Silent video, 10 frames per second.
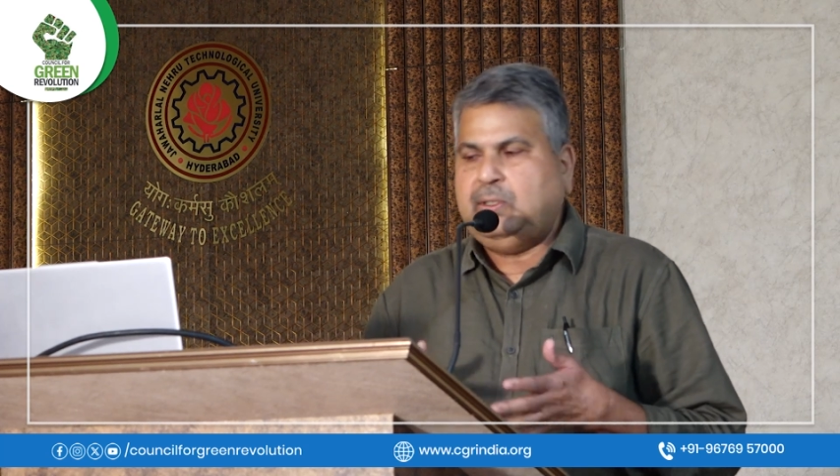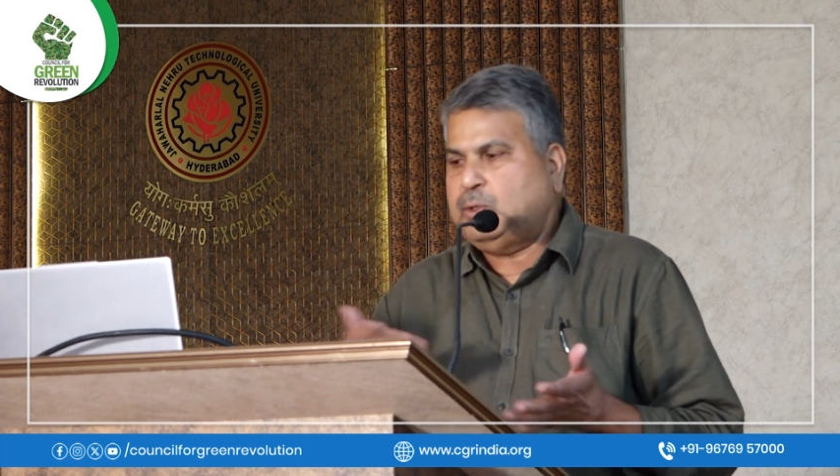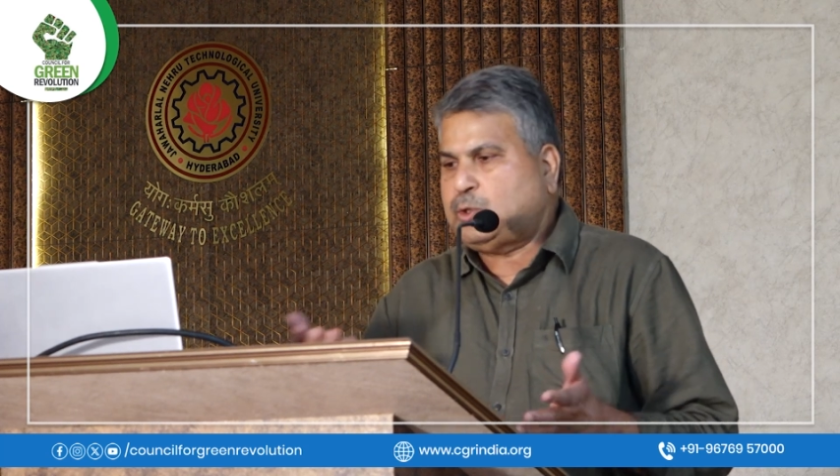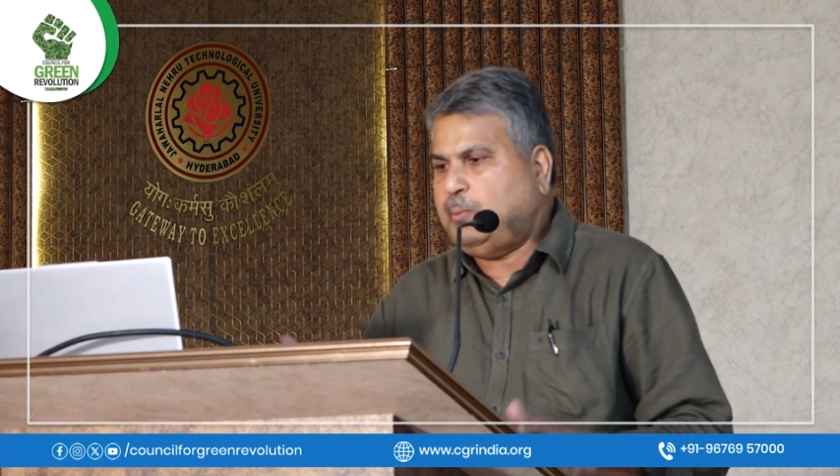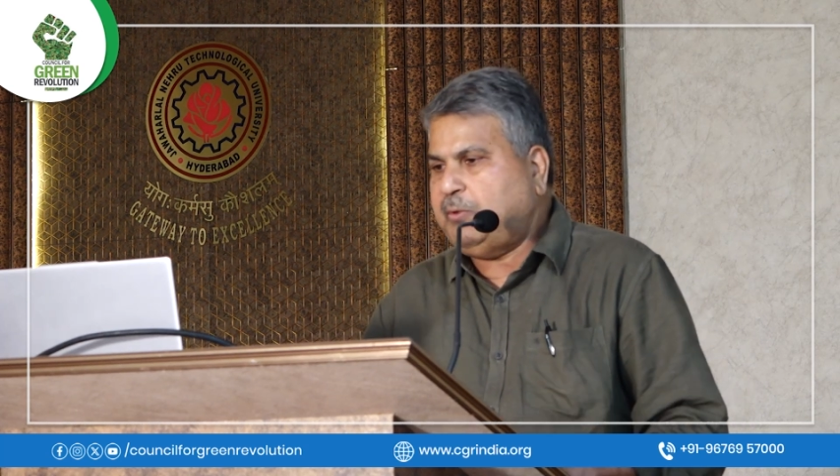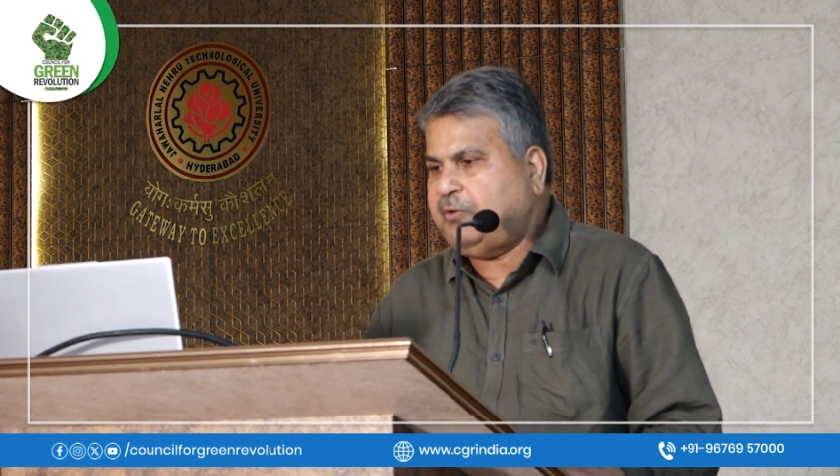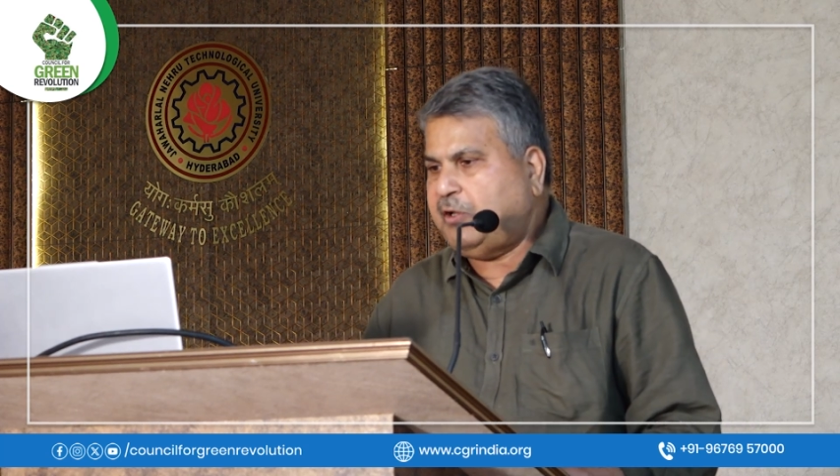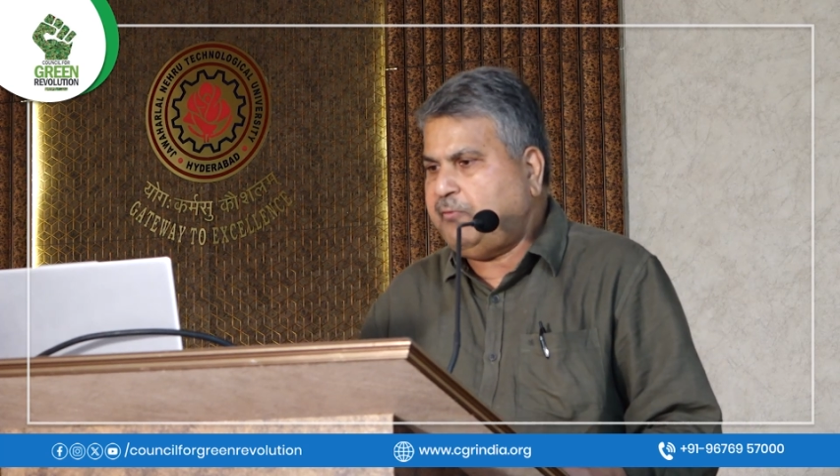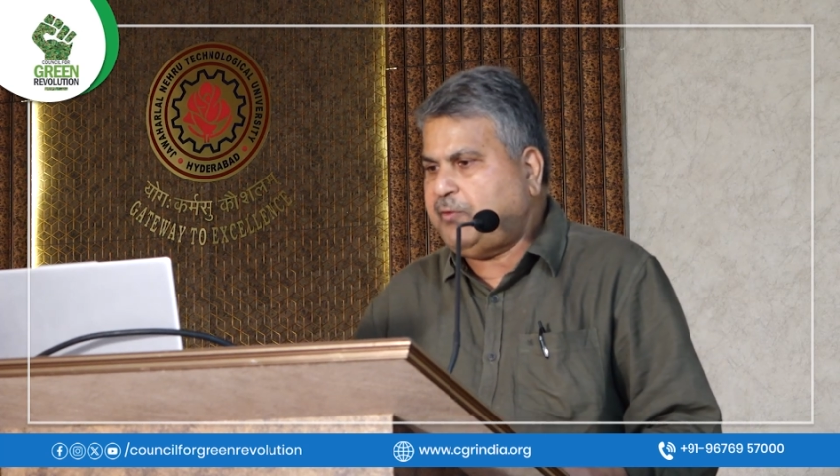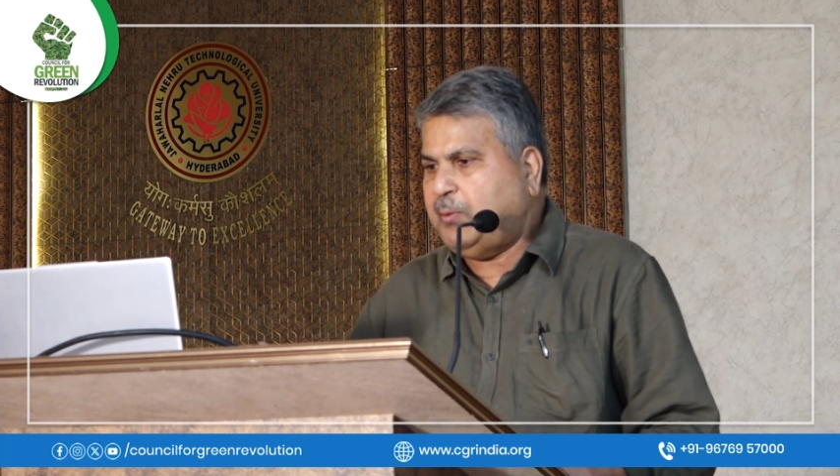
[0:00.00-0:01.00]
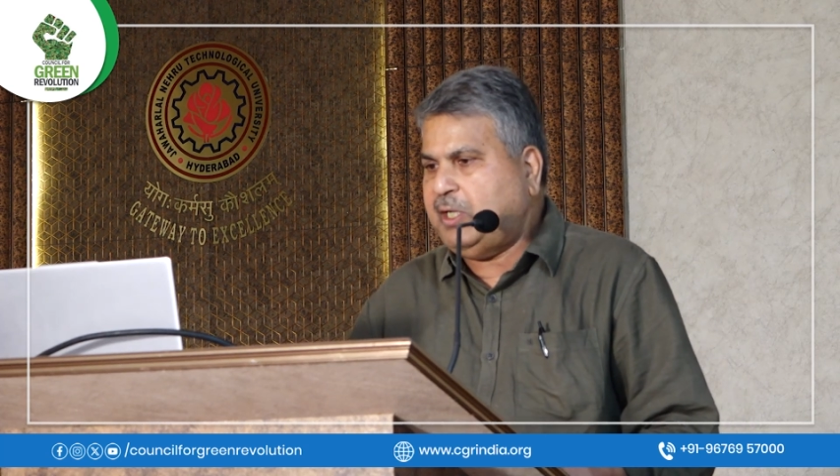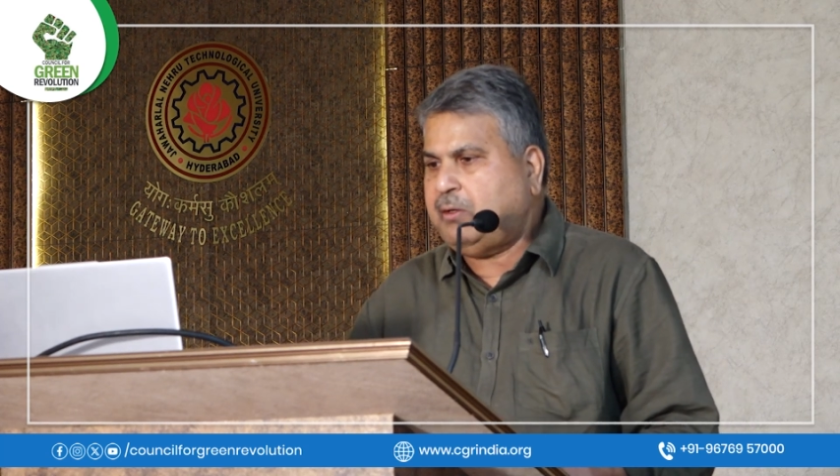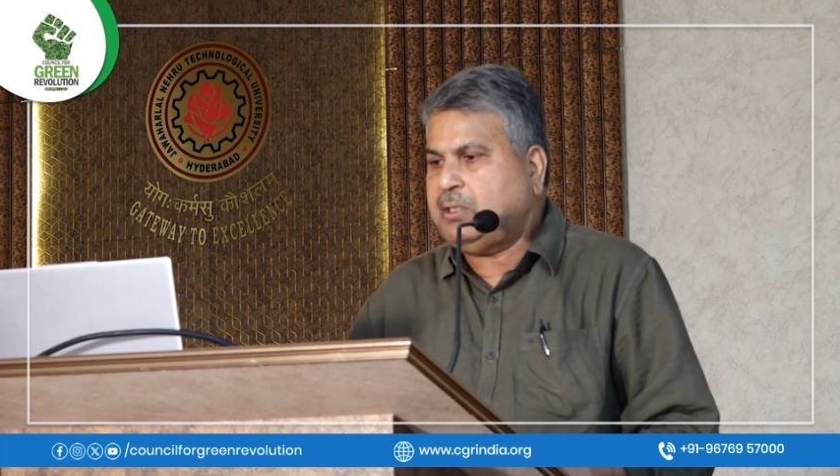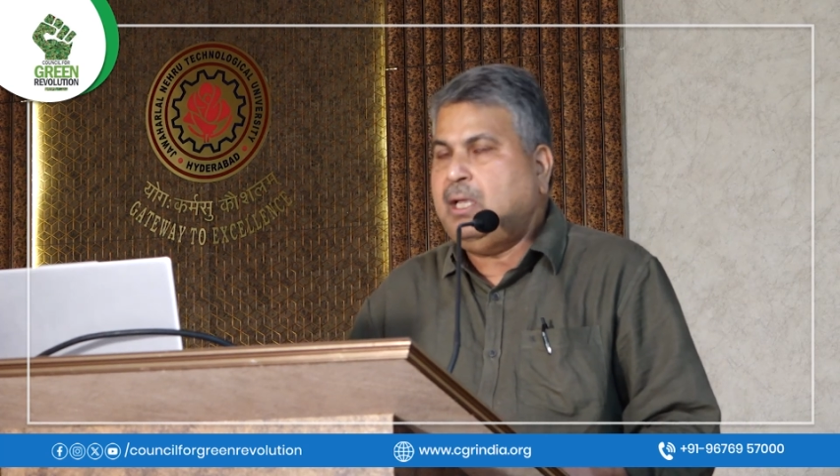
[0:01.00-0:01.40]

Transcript: You should be very familiar.